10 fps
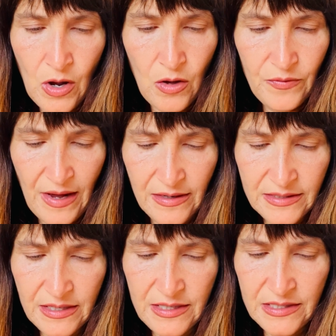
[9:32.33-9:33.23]
Oh, that
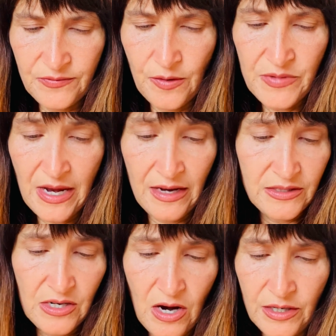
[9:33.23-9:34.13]
said it's from the
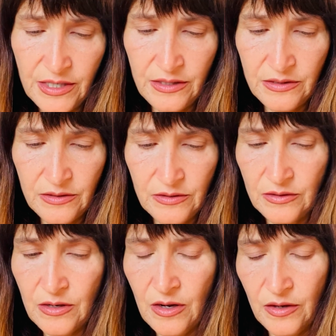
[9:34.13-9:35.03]
Antiochian
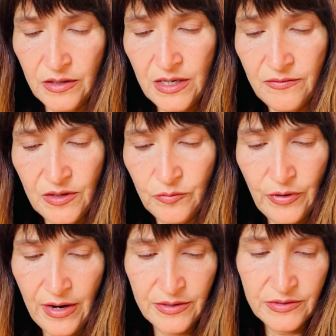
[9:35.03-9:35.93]
uh, evening
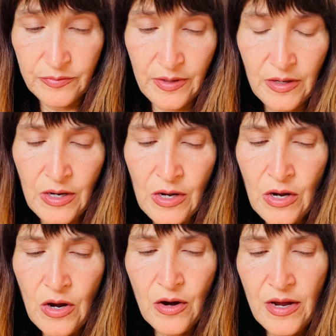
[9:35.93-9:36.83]
prayers. But
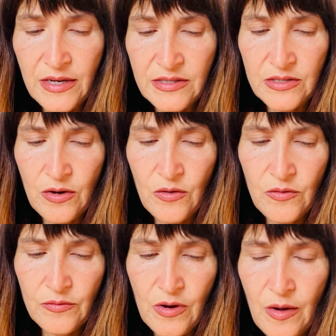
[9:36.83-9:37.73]
okay,
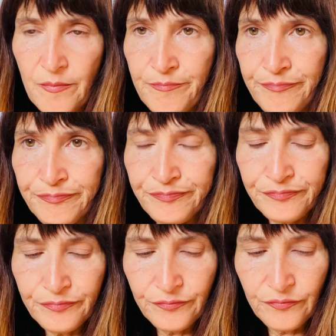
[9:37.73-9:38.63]
so um,
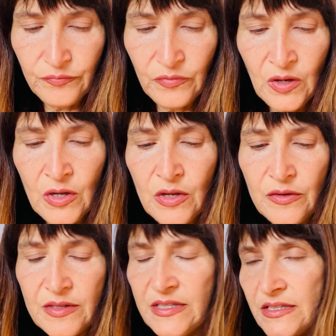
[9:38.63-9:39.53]

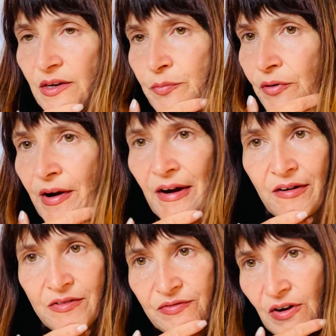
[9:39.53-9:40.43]
this is a
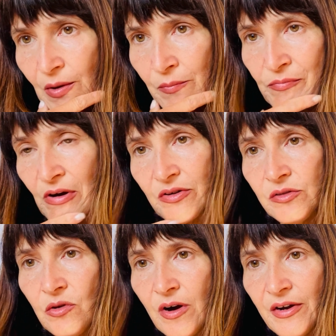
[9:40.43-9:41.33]
prayer from Brother
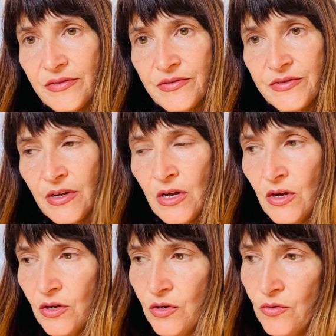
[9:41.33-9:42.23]
Lawrence,
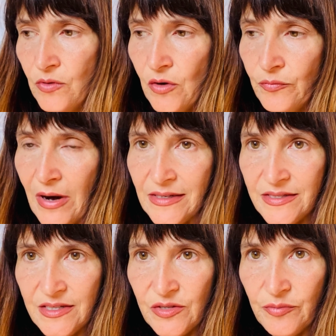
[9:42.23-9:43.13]
who wrote
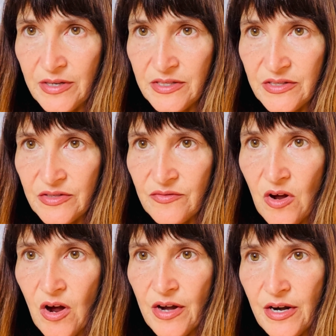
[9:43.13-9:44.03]
Practicing the Presence of
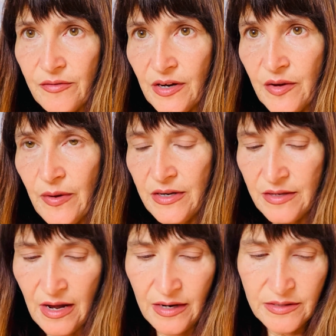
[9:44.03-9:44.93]
God. I recommend
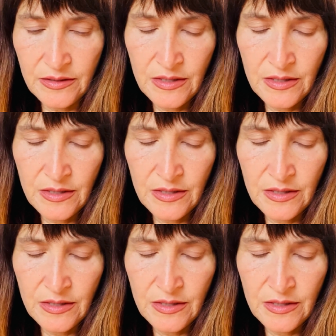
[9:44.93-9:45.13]
that.